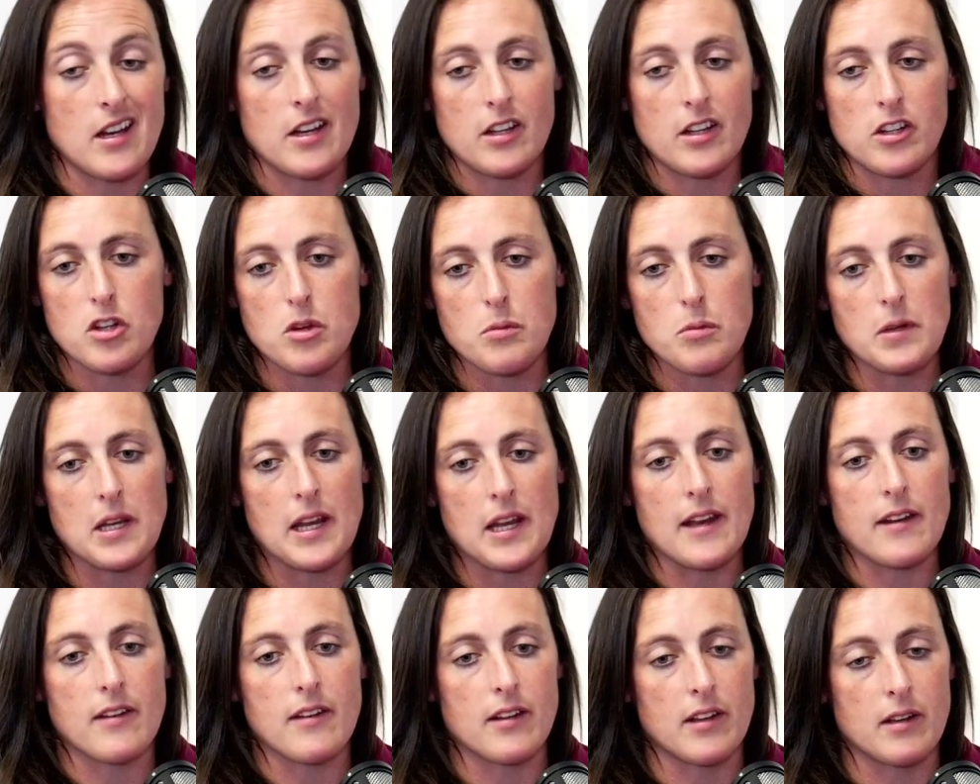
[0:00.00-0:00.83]
it
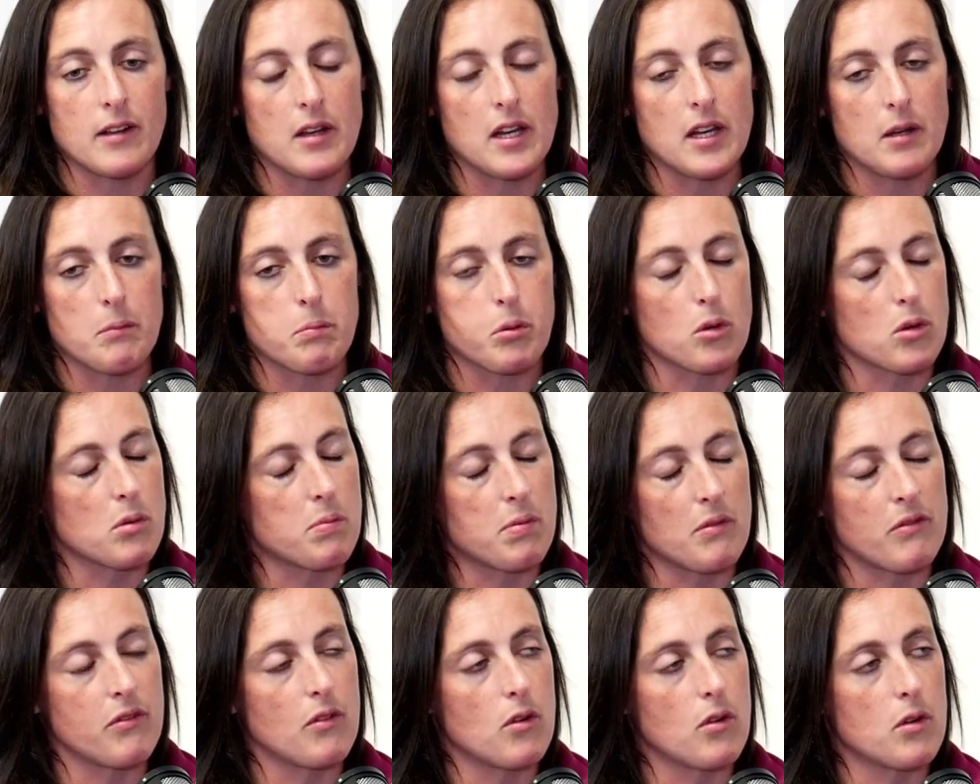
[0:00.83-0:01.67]
accumulated in, in
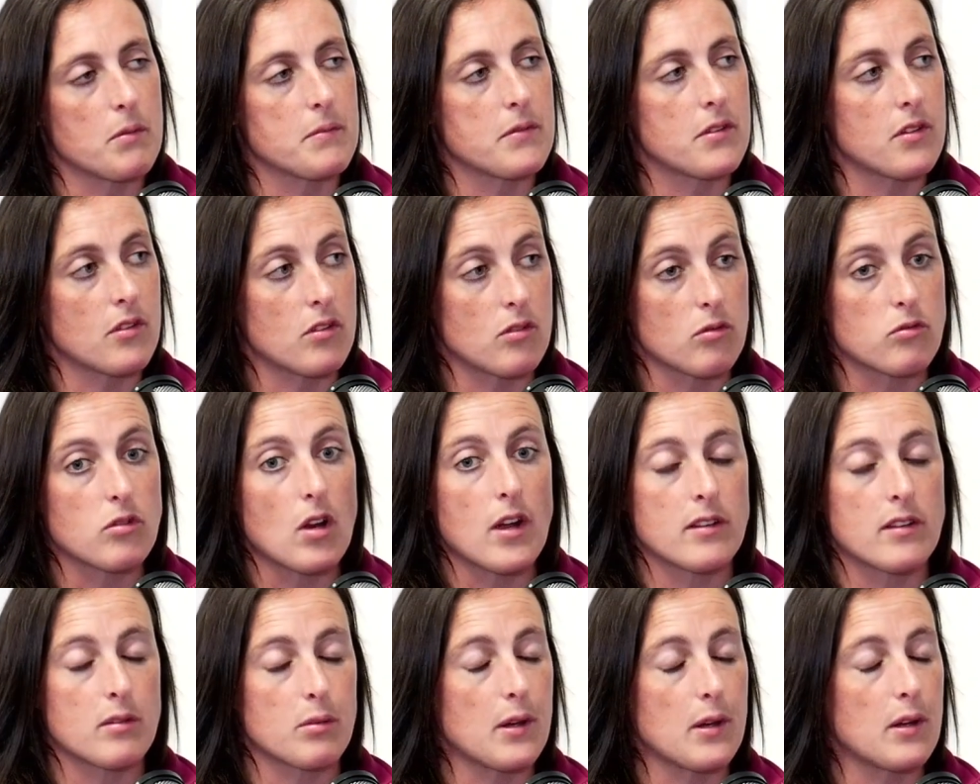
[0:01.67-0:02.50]
poor performances
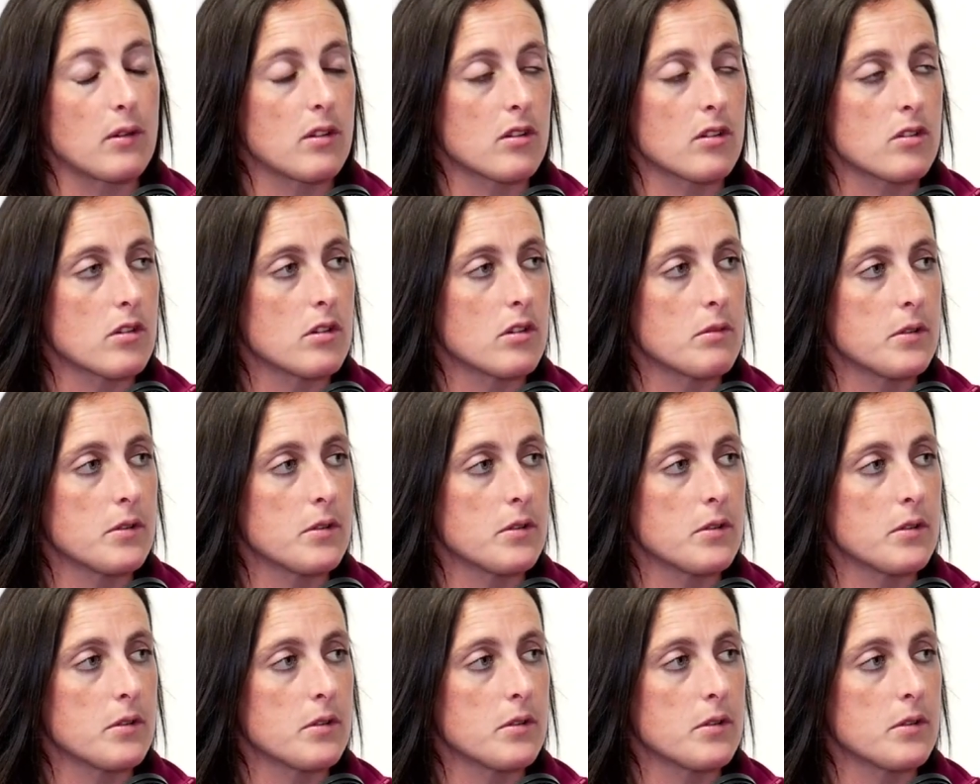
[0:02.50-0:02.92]
right throughout the